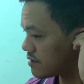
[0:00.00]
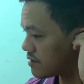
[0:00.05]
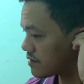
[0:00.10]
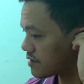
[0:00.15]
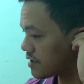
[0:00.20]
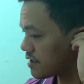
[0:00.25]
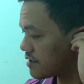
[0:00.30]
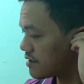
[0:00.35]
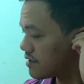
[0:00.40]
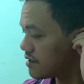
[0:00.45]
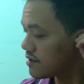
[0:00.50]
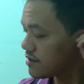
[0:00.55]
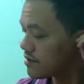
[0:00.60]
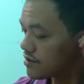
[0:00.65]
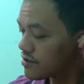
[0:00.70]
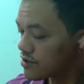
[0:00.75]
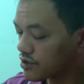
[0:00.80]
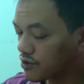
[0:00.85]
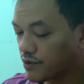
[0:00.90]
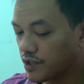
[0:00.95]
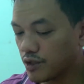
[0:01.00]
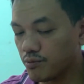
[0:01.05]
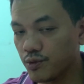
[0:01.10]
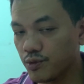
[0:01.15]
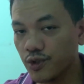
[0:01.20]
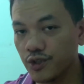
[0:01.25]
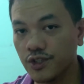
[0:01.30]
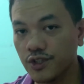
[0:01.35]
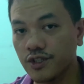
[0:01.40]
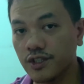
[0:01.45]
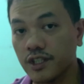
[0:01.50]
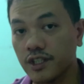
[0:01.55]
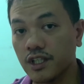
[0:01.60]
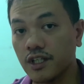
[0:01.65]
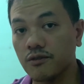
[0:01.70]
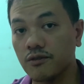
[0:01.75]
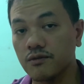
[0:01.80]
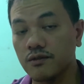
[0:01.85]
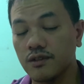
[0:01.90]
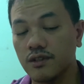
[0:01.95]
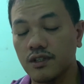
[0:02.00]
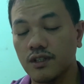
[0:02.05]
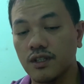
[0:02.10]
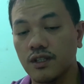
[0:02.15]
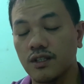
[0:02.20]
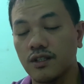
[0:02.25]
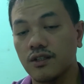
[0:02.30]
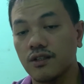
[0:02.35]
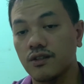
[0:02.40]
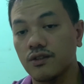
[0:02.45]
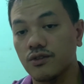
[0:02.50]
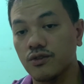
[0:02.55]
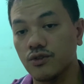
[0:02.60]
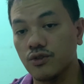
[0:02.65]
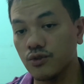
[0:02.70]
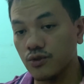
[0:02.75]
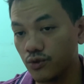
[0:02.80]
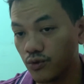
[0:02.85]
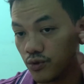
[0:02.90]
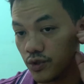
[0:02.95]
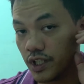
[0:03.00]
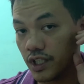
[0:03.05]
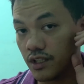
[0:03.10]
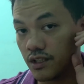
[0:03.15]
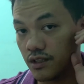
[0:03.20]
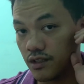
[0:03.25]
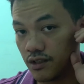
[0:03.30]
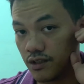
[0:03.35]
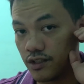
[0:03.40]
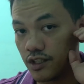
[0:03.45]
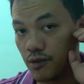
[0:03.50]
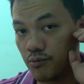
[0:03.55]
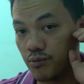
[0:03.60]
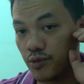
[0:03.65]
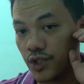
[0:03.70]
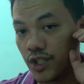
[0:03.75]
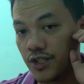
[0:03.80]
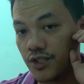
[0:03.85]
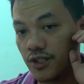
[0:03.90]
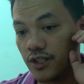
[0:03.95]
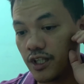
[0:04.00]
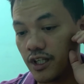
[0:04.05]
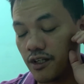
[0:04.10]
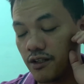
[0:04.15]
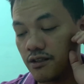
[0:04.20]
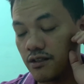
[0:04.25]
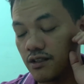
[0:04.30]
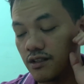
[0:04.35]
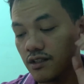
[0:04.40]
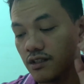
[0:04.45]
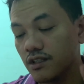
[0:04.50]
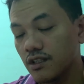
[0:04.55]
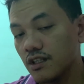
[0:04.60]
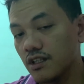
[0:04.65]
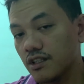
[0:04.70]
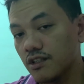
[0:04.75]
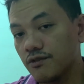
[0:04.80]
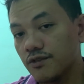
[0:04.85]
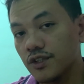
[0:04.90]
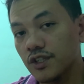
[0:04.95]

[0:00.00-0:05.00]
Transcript: Okay, So when it pushes it out, you do get some pressure there, and if you're